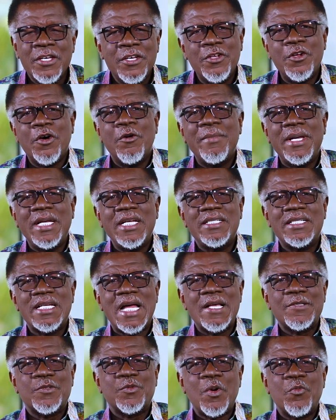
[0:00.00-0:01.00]
You know, many
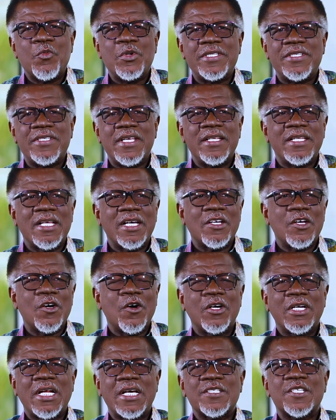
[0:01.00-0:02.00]
times when we say that
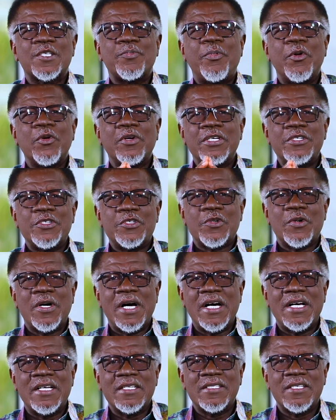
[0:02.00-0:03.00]
God has spoken to
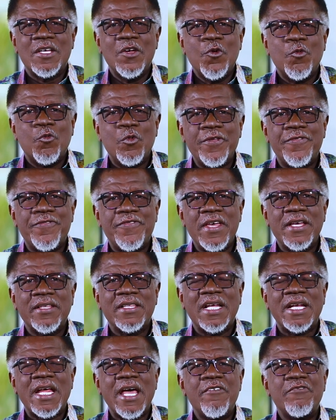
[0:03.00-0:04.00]
us, we think
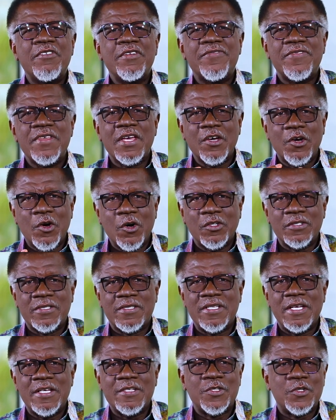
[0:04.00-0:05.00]
that everything God
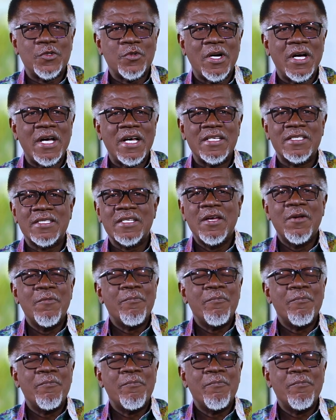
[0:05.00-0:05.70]
says to us